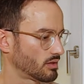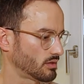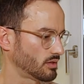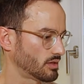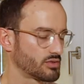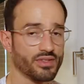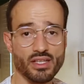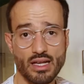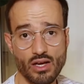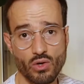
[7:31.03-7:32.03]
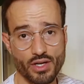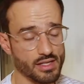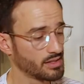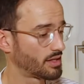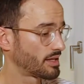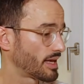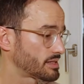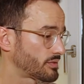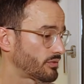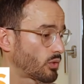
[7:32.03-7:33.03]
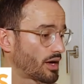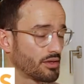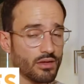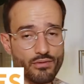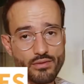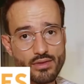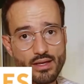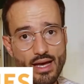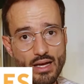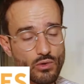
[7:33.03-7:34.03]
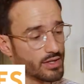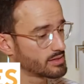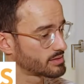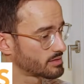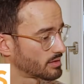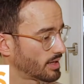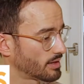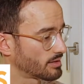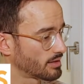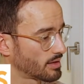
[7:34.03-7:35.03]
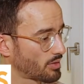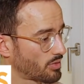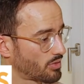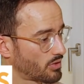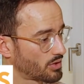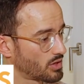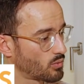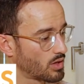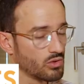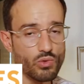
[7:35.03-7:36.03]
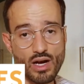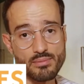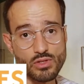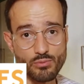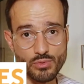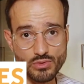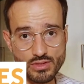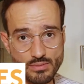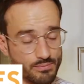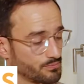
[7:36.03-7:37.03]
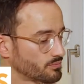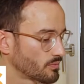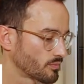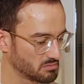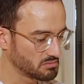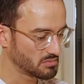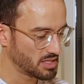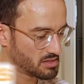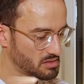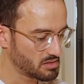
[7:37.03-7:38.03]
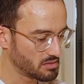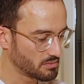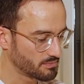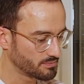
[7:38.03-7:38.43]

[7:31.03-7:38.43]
It's vanilla cookies, and it has 450 calories and 31 grams of protein. Let's see.